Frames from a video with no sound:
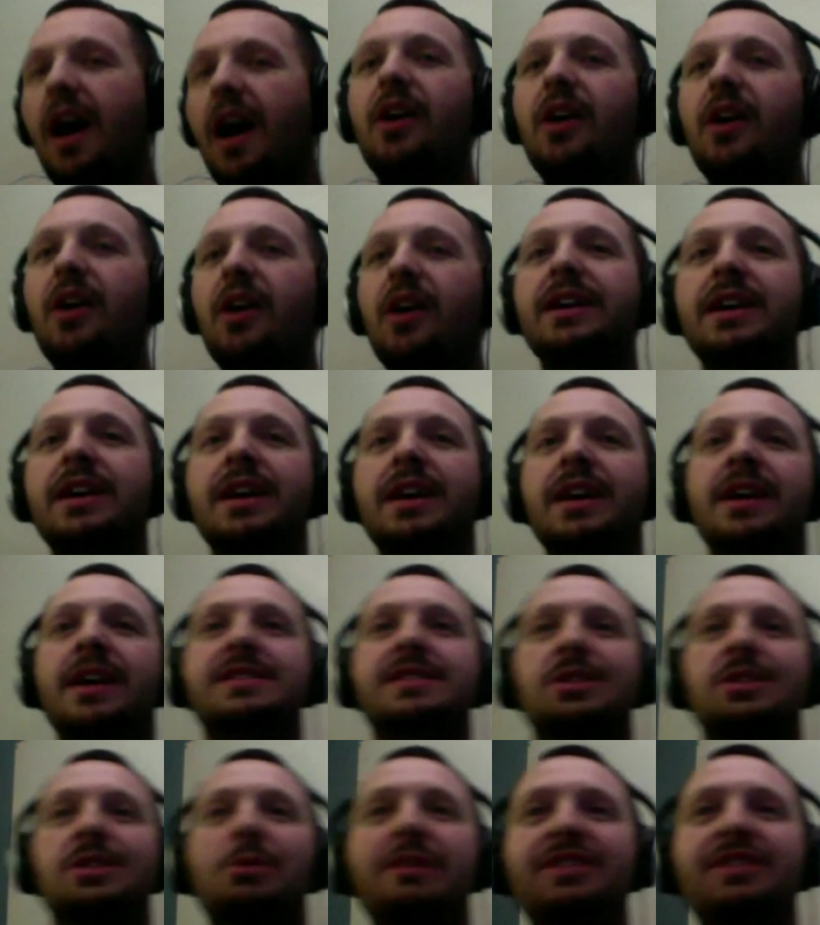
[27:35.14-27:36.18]
all right.
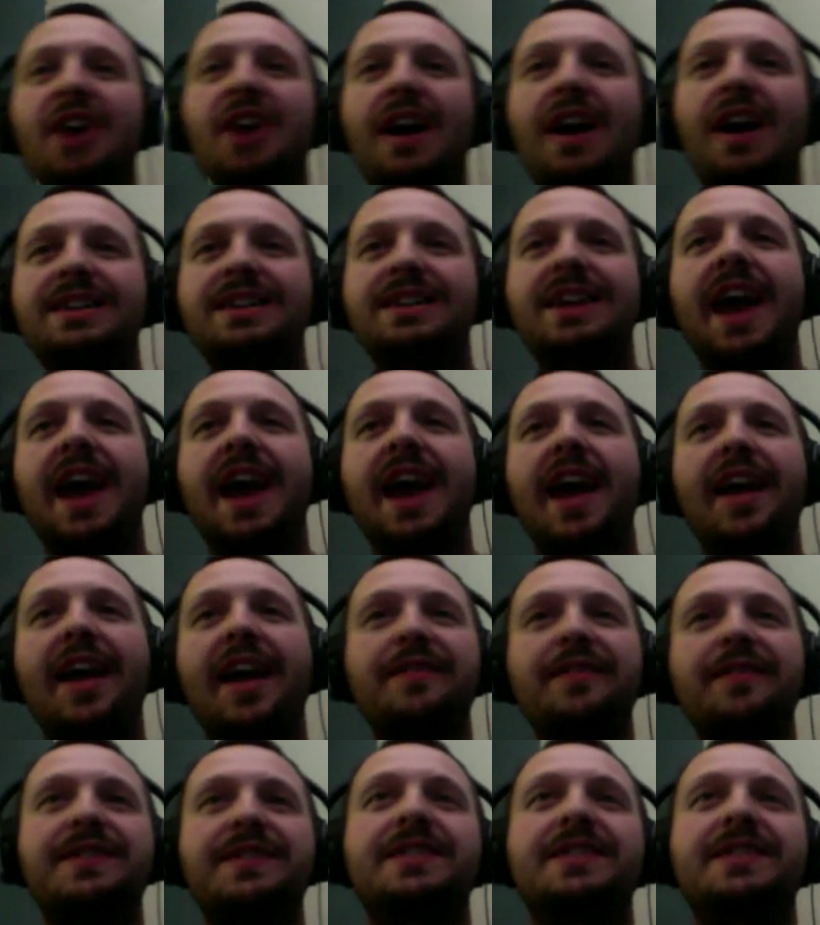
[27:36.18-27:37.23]
So we talked
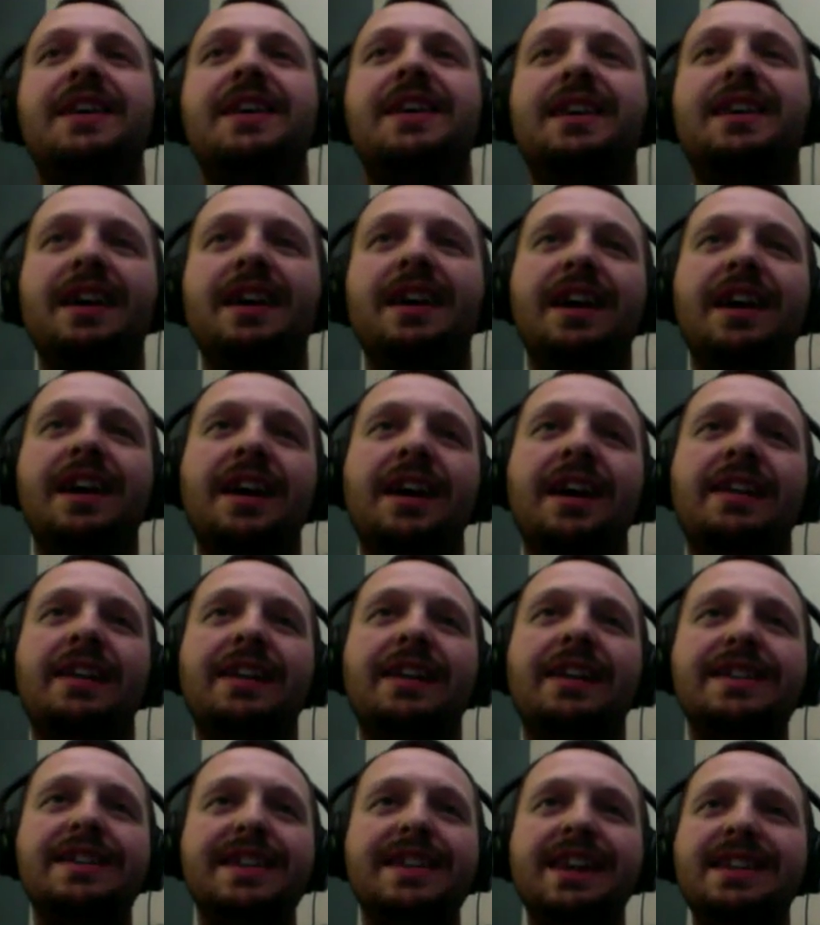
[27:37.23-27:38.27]
Cavs.
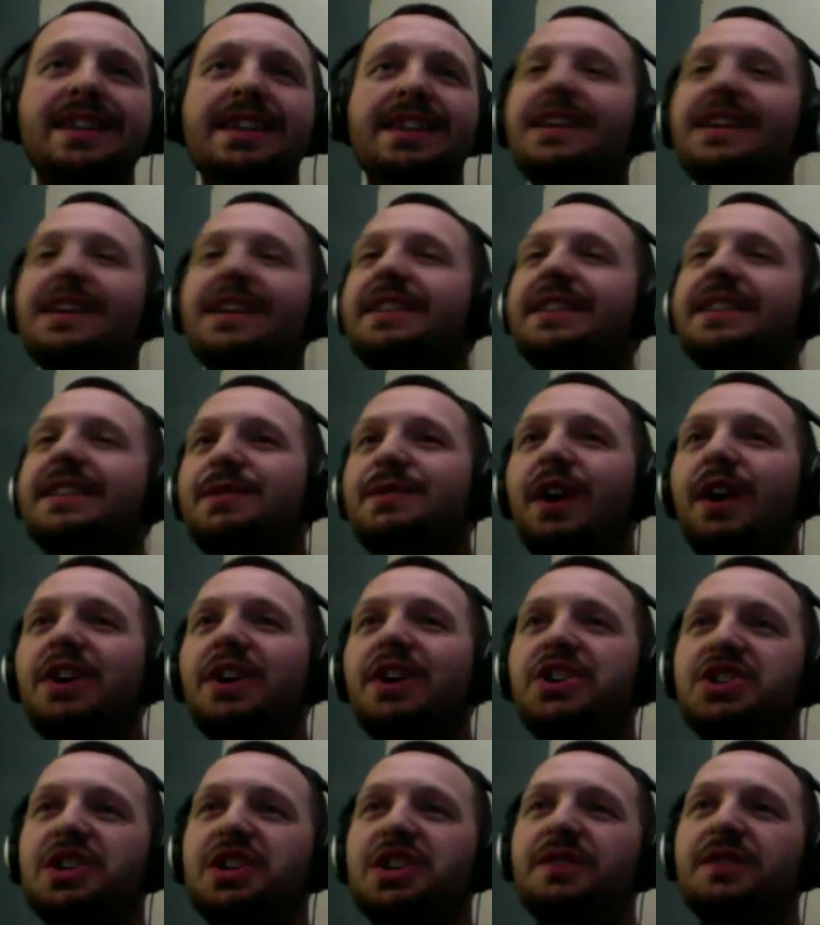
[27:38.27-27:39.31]
Let's get into
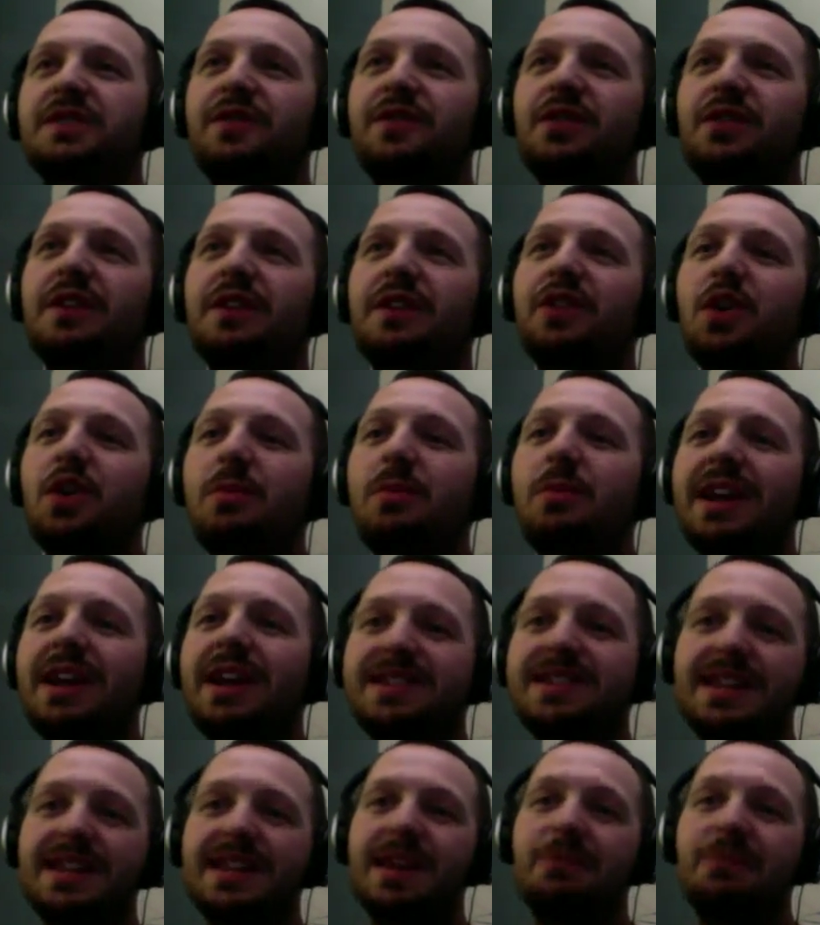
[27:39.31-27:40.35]
dysfunction for a few
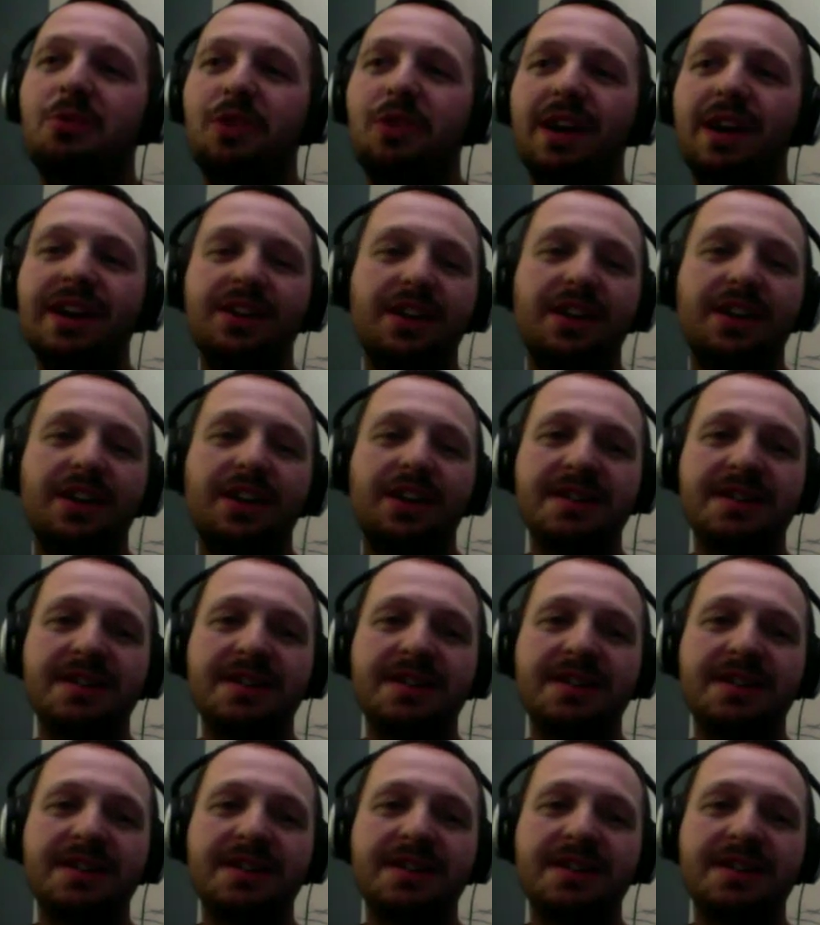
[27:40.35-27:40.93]
minutes, and then we'll end on